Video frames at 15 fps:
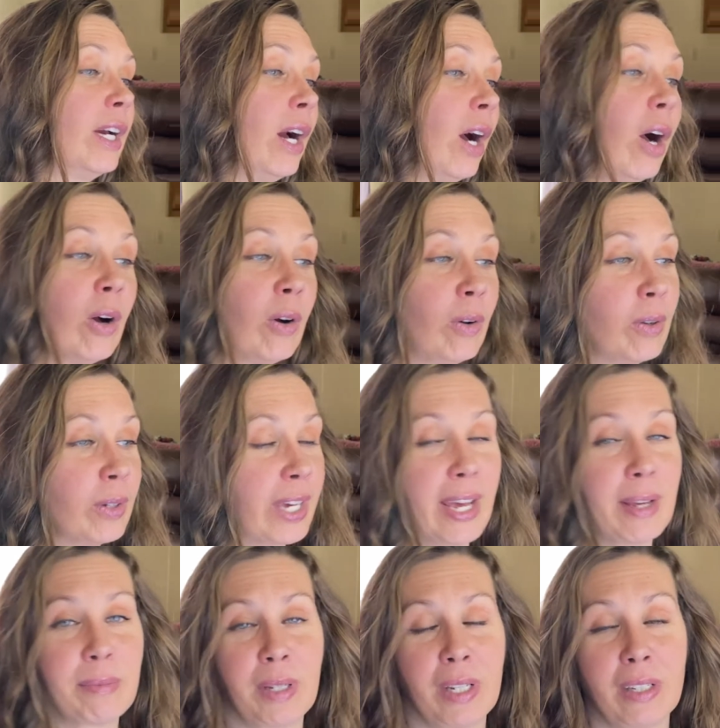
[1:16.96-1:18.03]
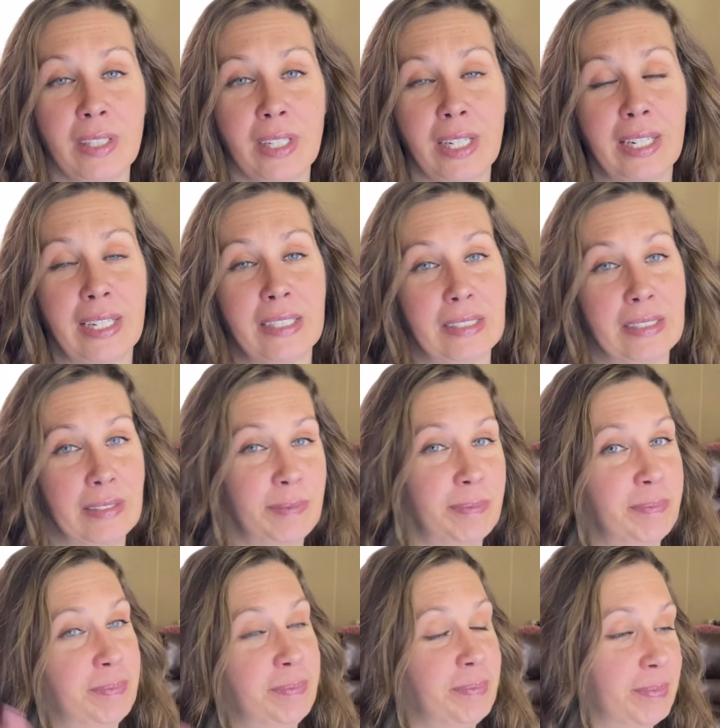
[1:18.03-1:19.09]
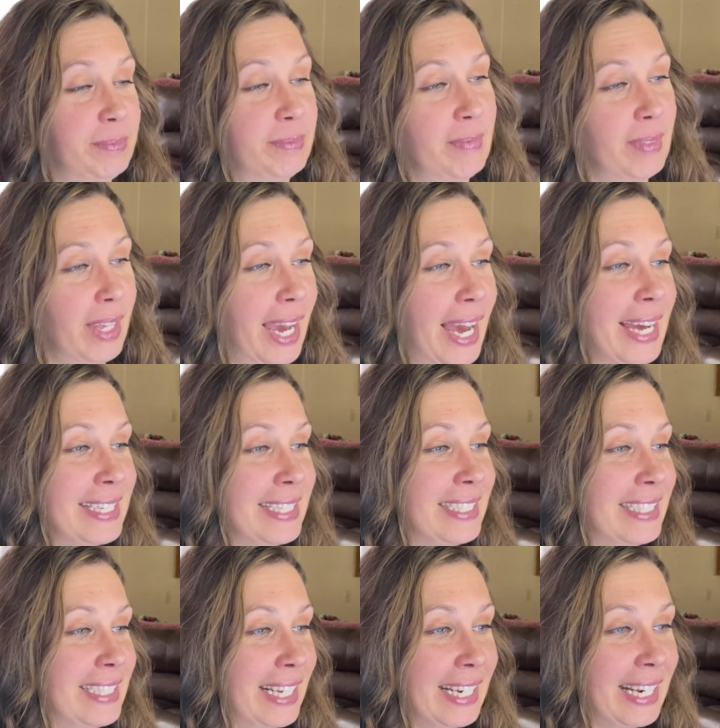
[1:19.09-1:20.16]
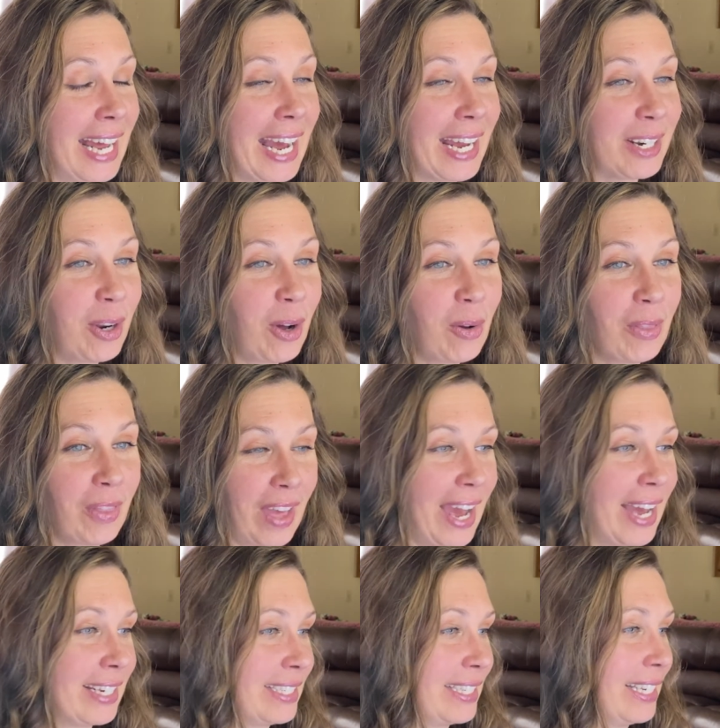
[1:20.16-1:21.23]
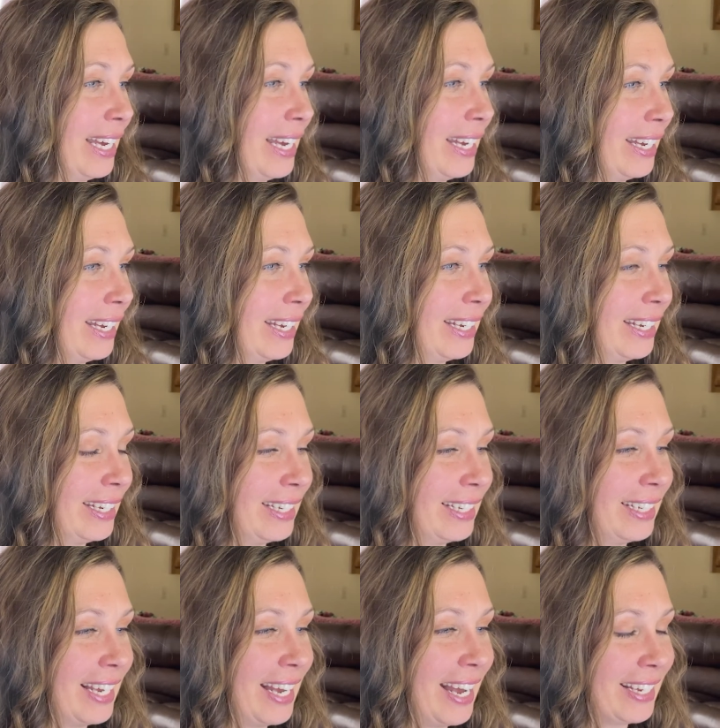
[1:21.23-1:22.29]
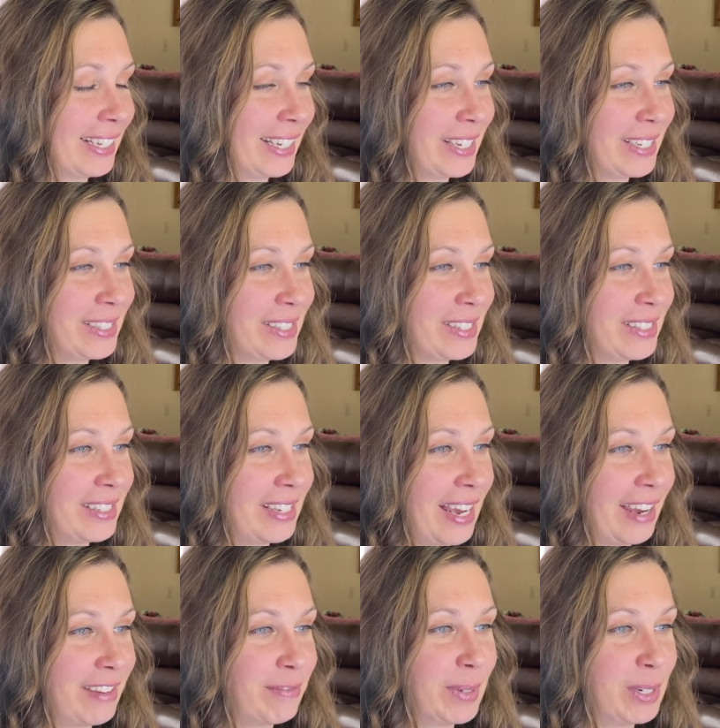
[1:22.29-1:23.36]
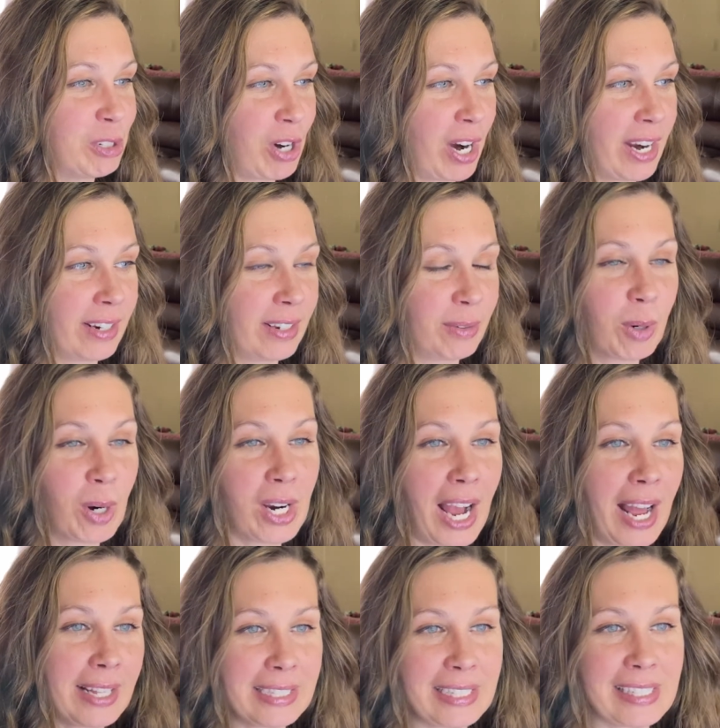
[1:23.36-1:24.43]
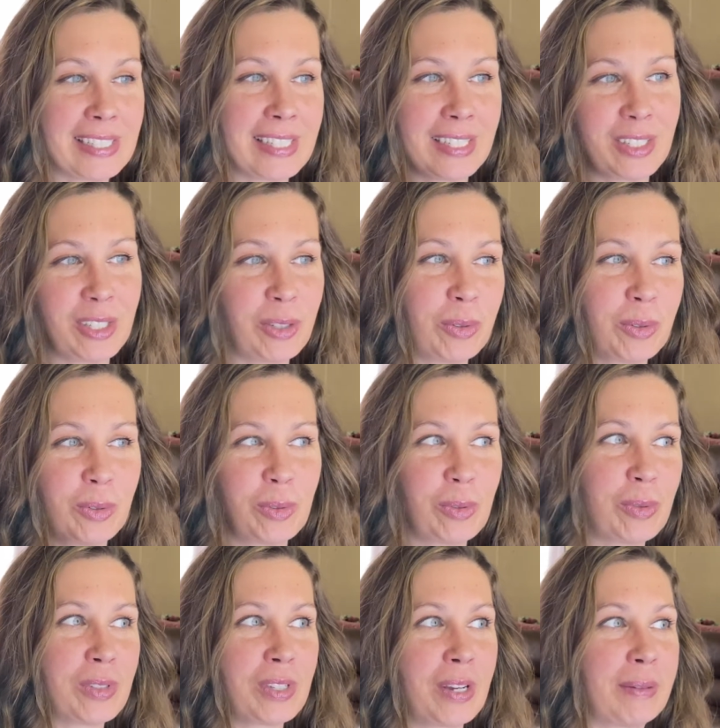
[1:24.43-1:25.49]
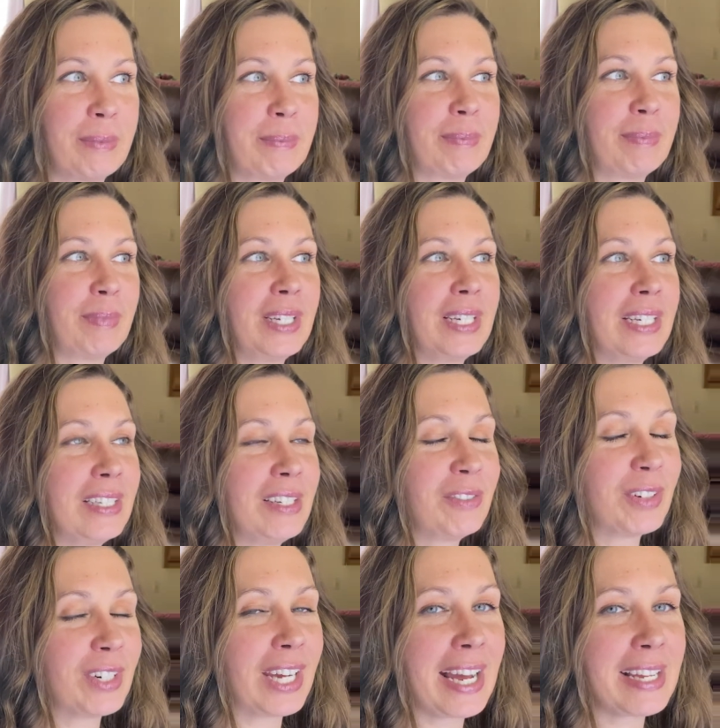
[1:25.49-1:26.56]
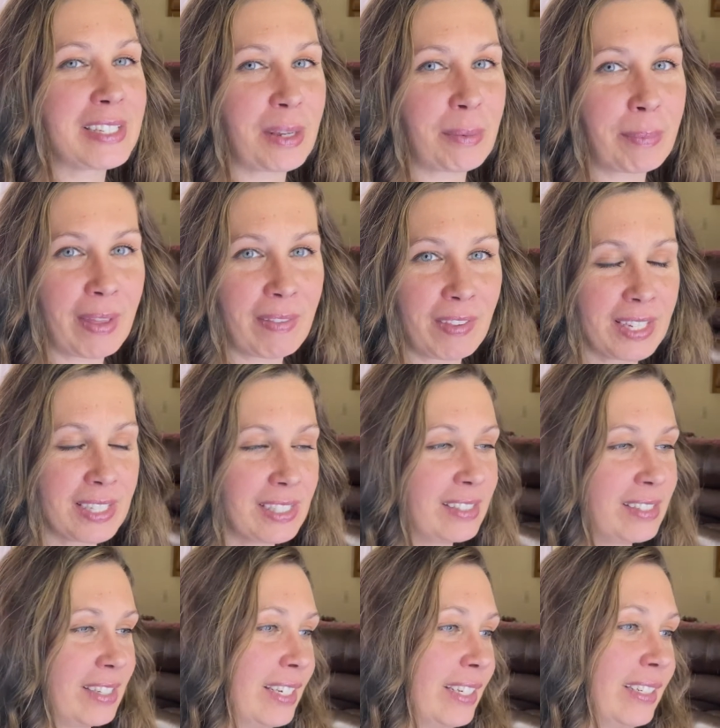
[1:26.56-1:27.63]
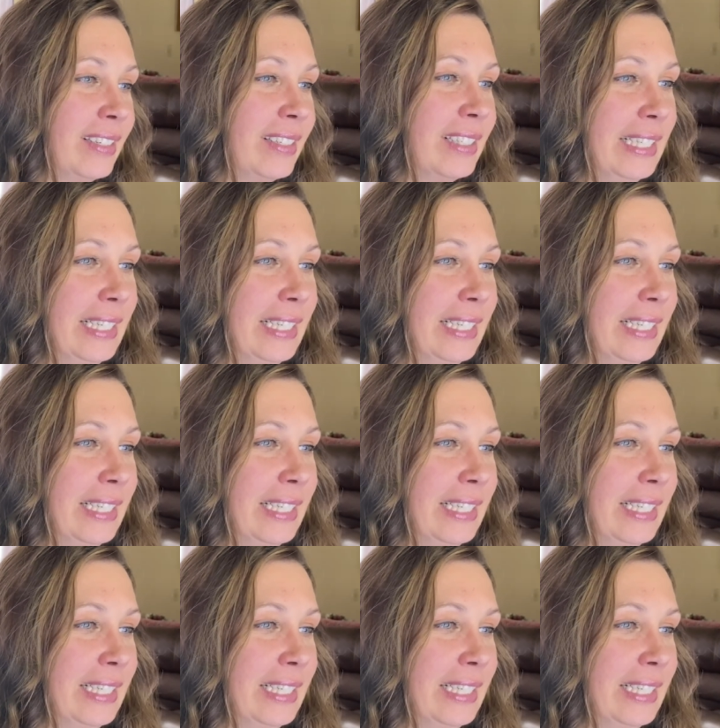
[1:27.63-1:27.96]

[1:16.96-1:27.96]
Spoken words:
Oh, okay. Well, I did not know that because I've been trying to work on this and do some different kinds of methods, and